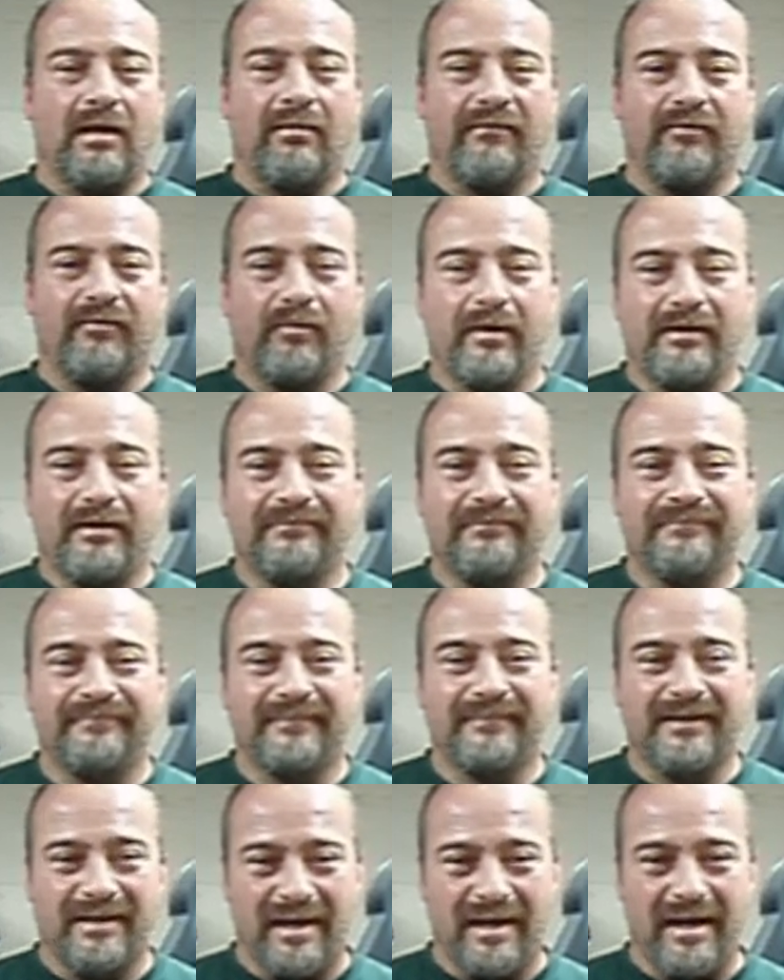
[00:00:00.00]
everyone.
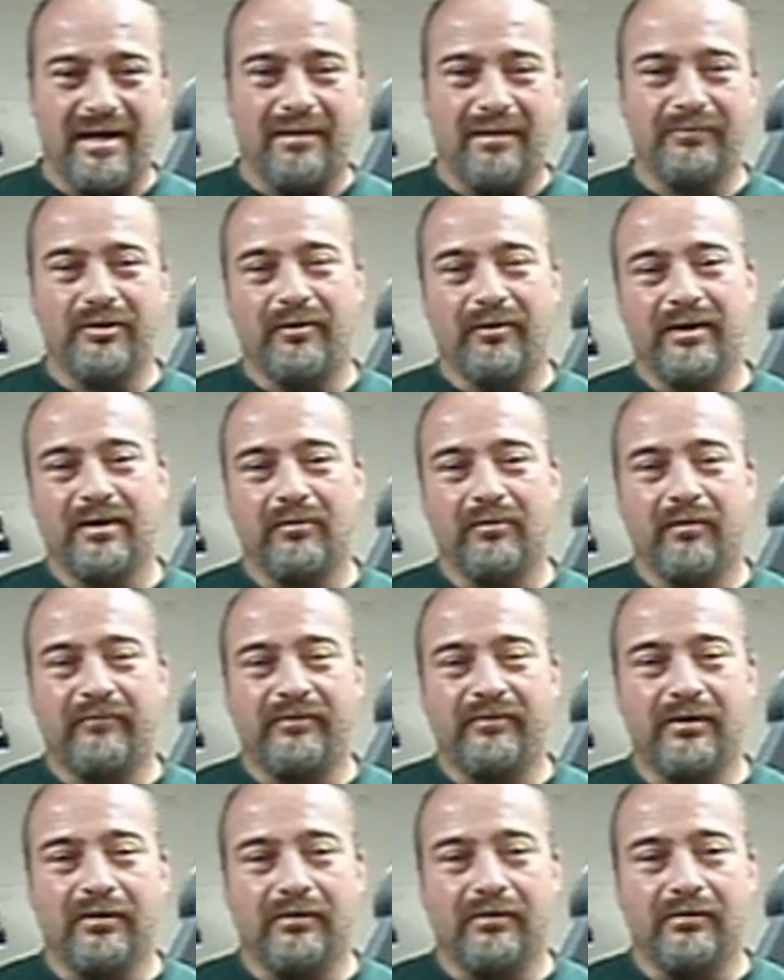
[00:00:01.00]
Today I'm doing a
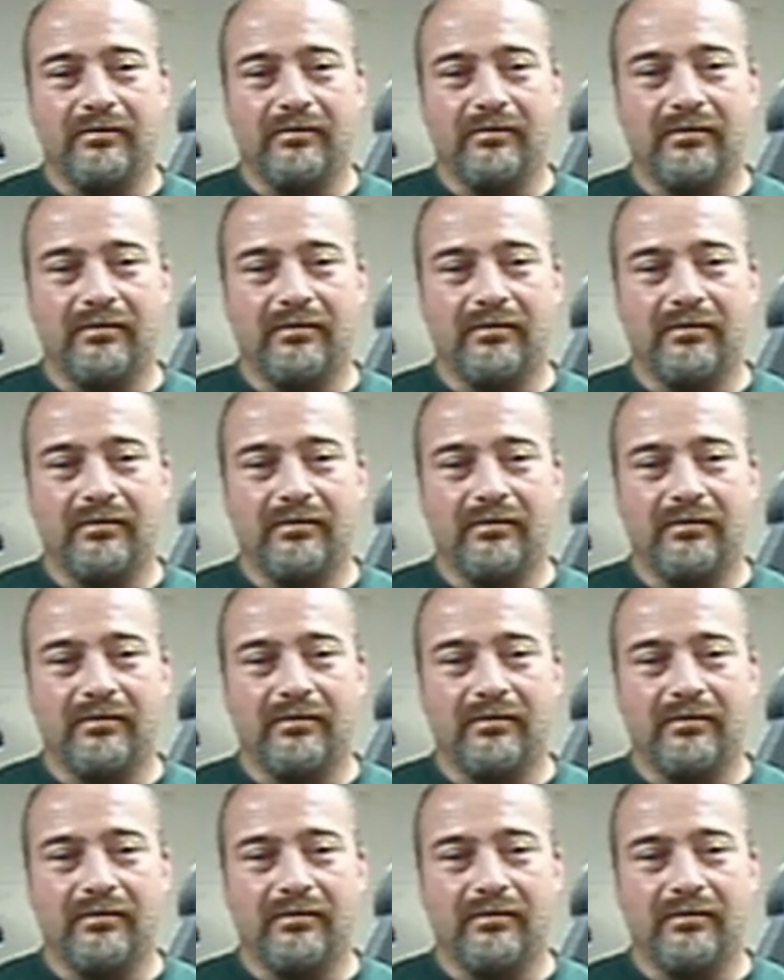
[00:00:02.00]
review